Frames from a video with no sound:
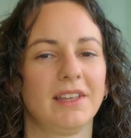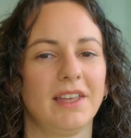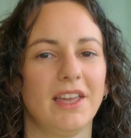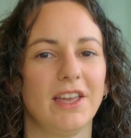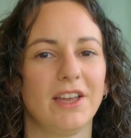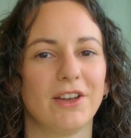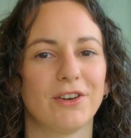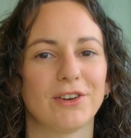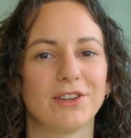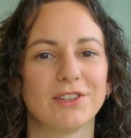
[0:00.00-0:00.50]

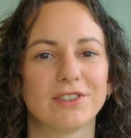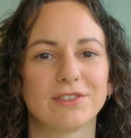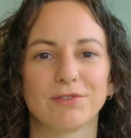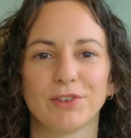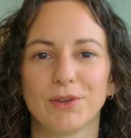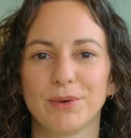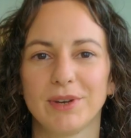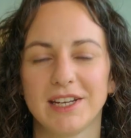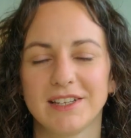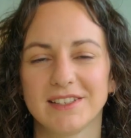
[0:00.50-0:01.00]
Increased
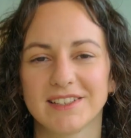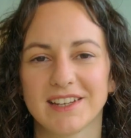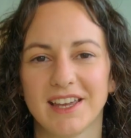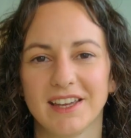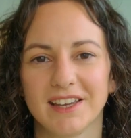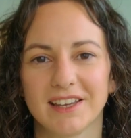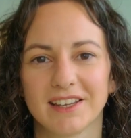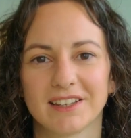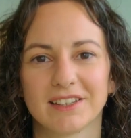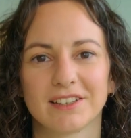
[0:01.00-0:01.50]
fluid
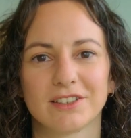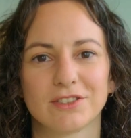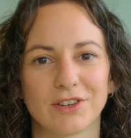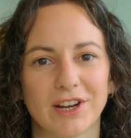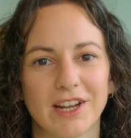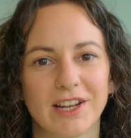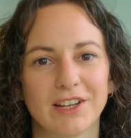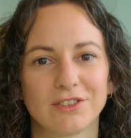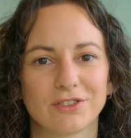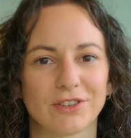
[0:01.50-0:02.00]
intake,
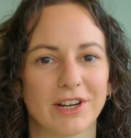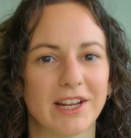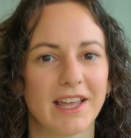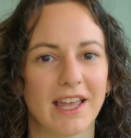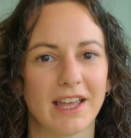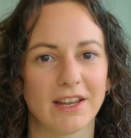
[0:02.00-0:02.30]
drink, drink,